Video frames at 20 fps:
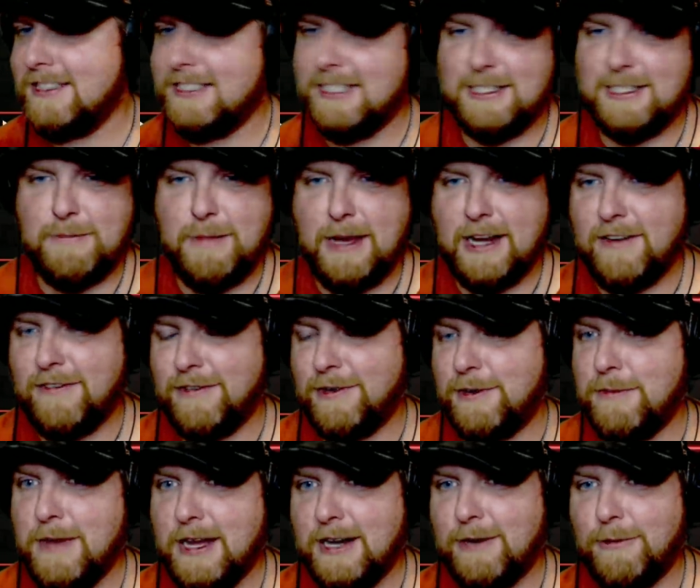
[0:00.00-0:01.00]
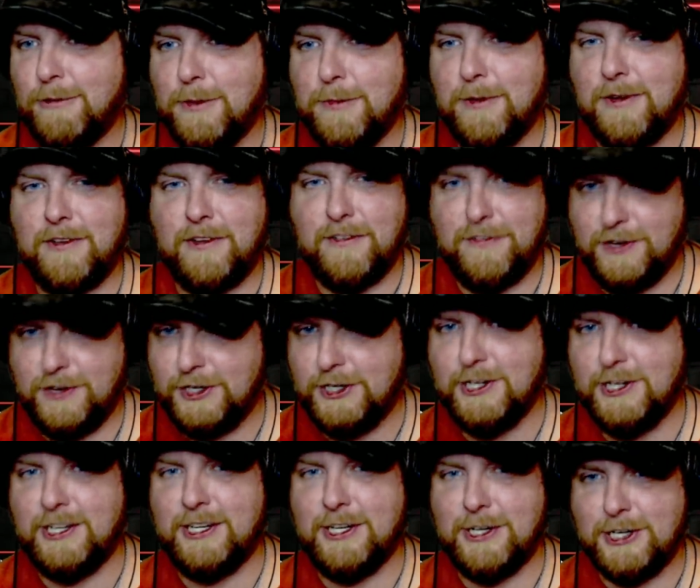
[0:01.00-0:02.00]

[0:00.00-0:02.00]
Doesn't matter if you're a man or woman. If you're good,